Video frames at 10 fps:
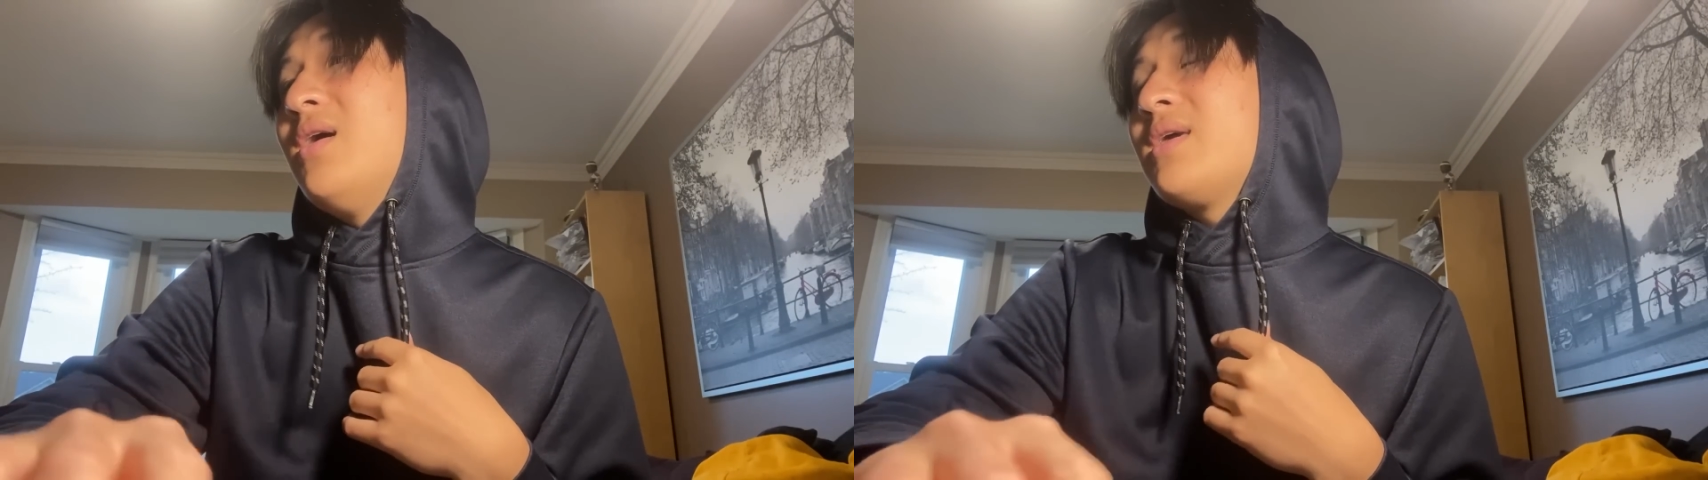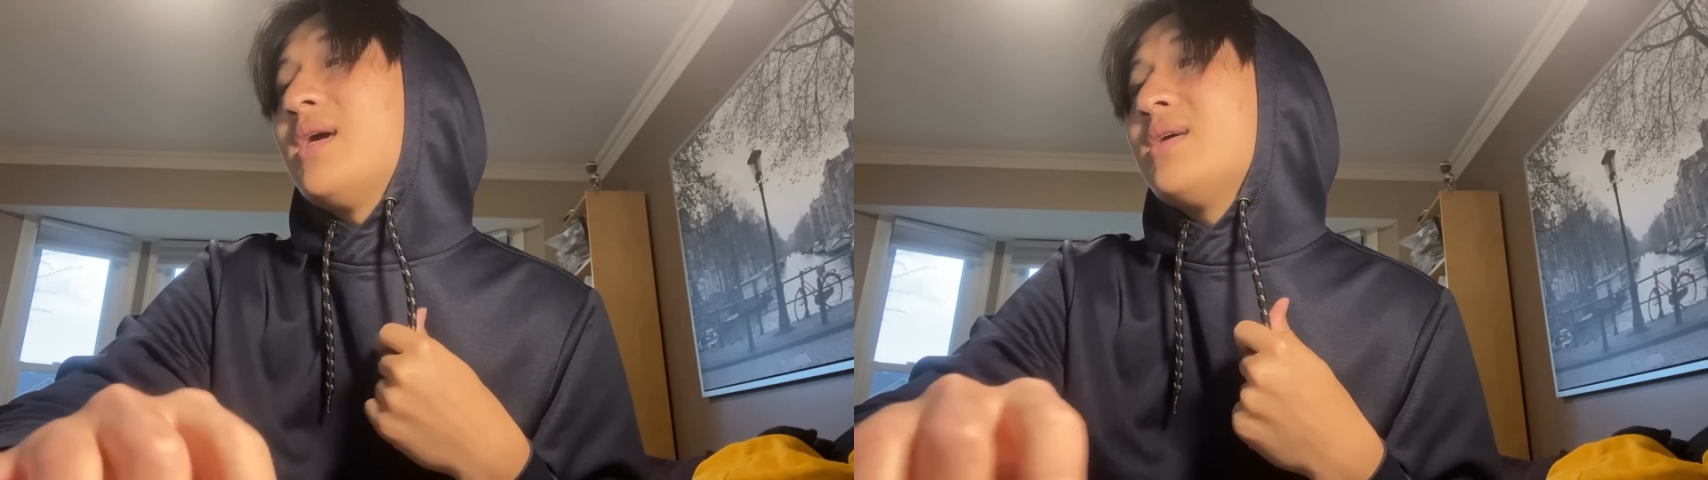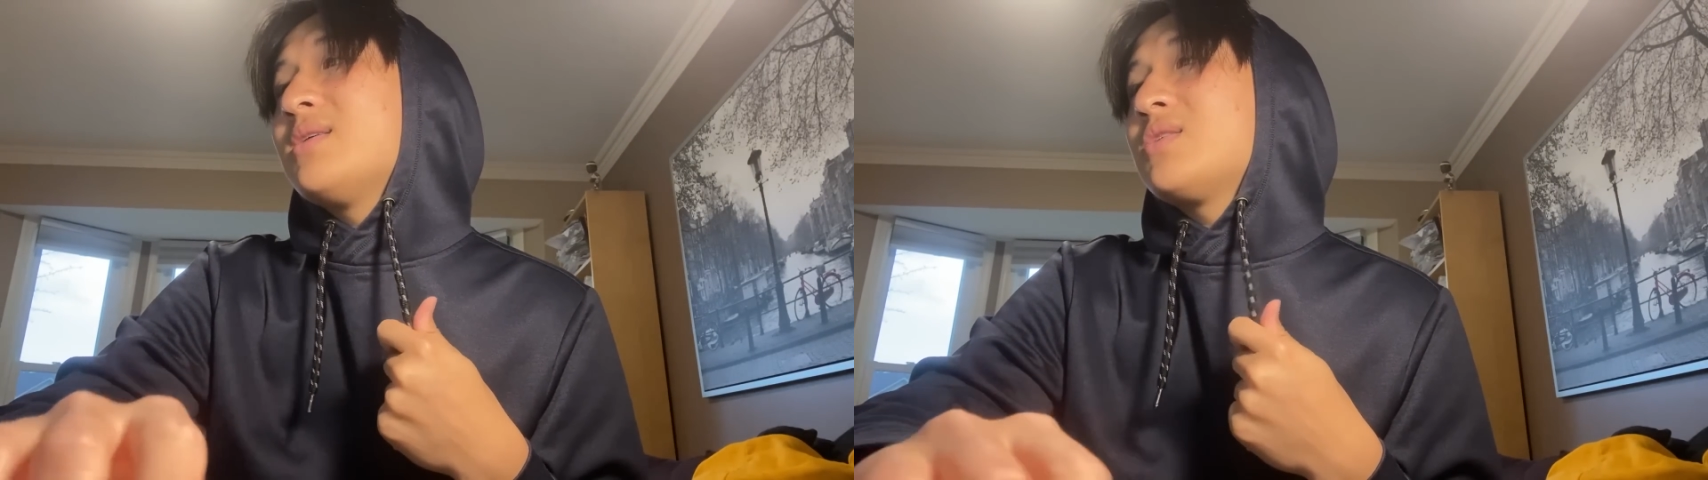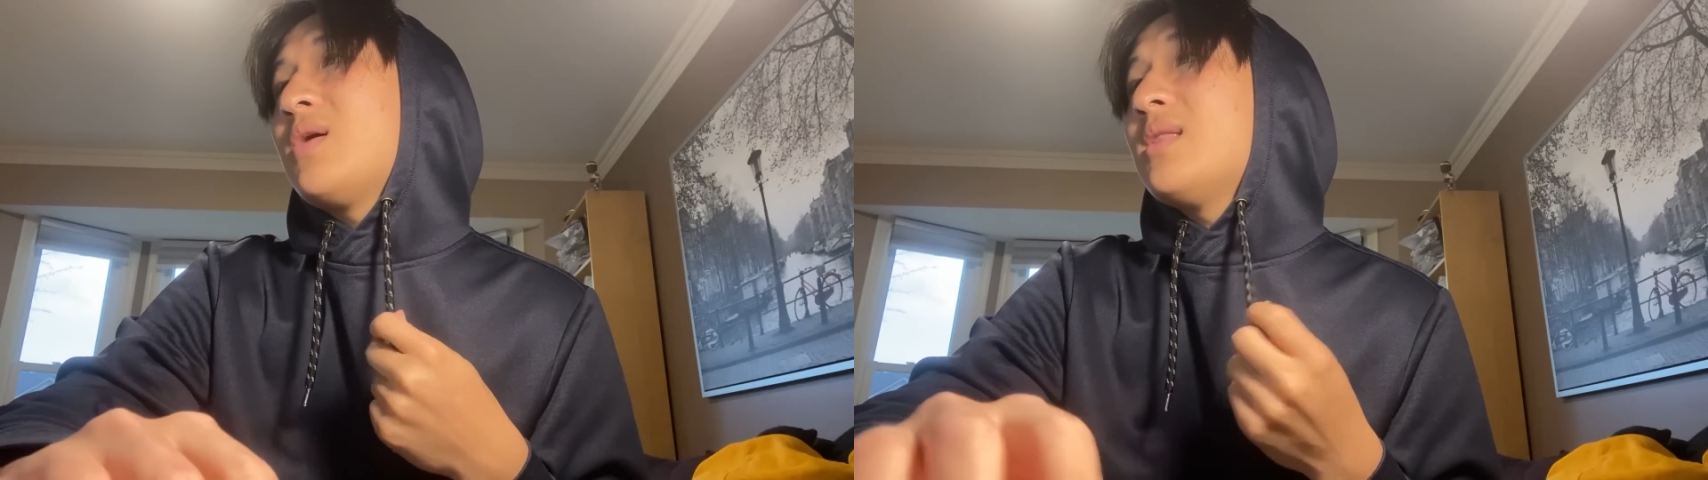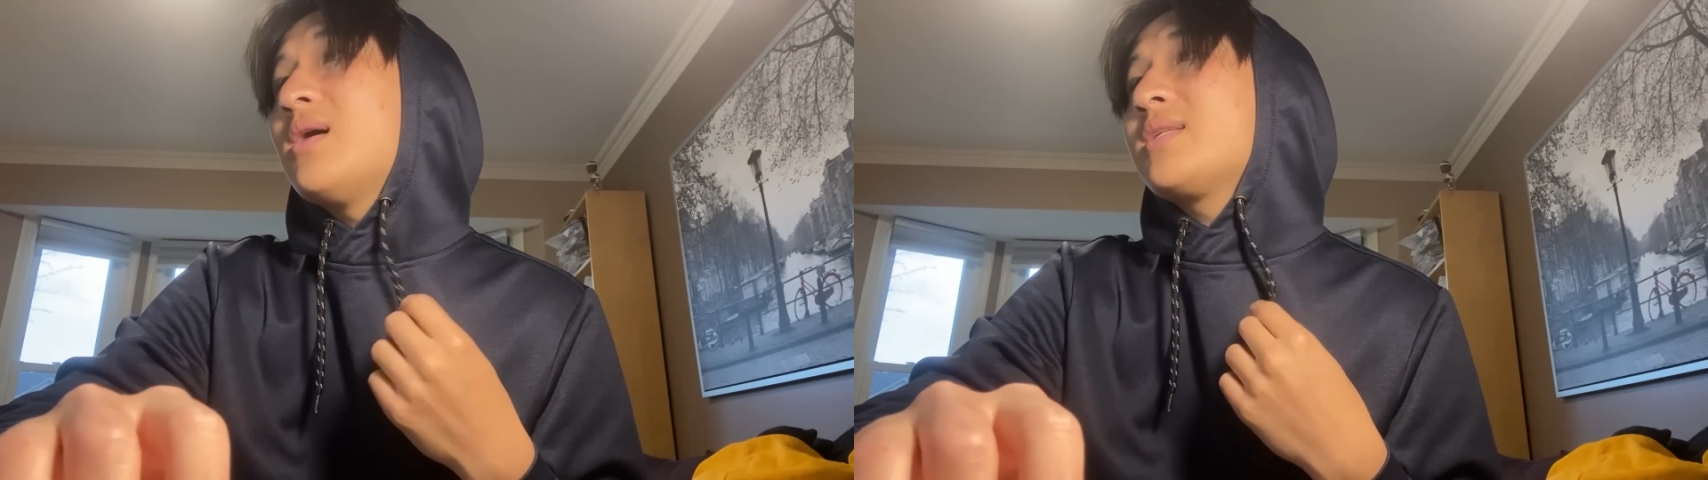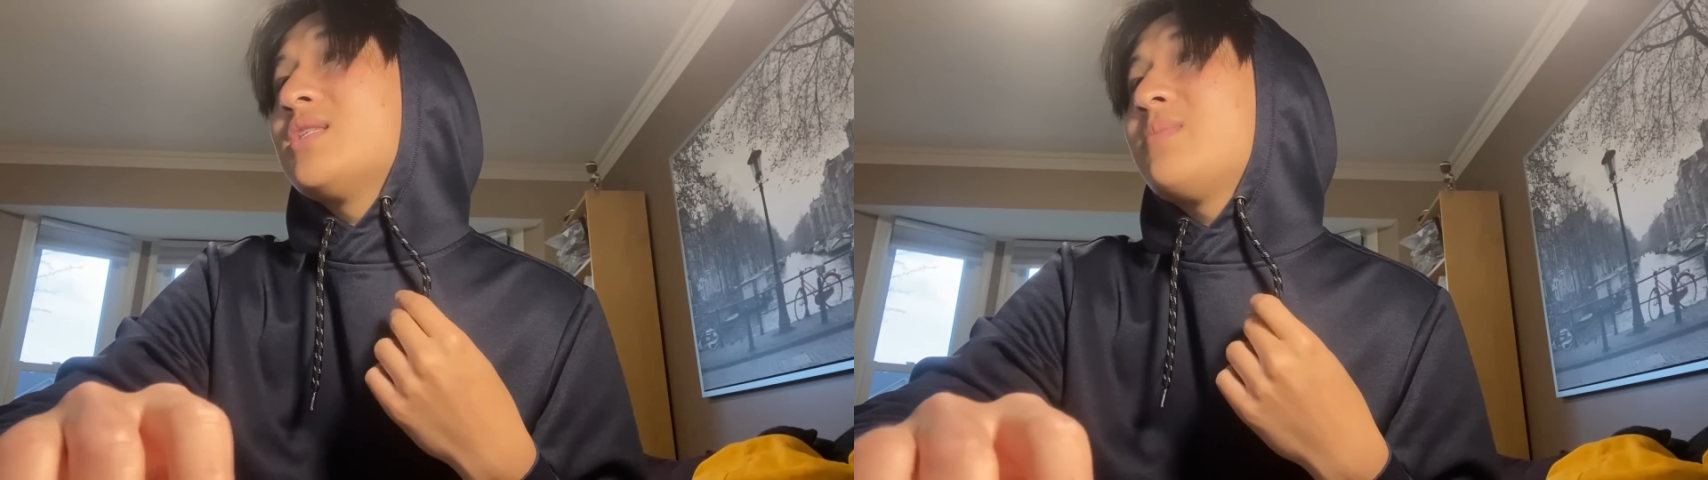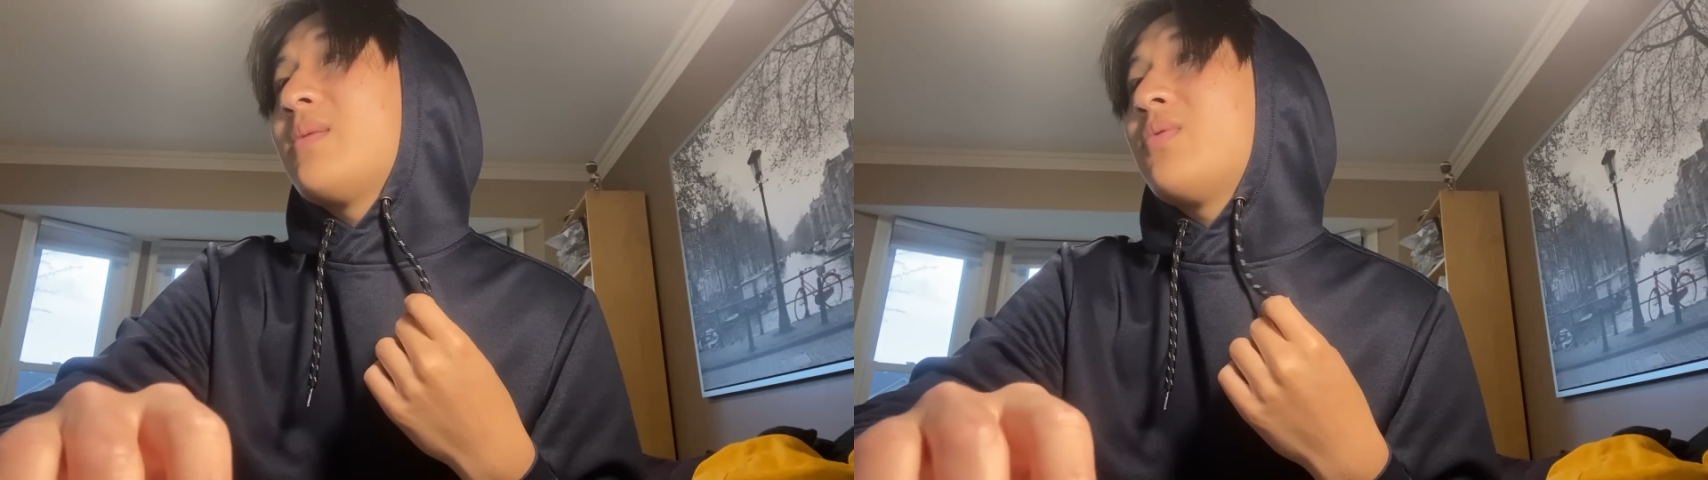Okay, so I logged into my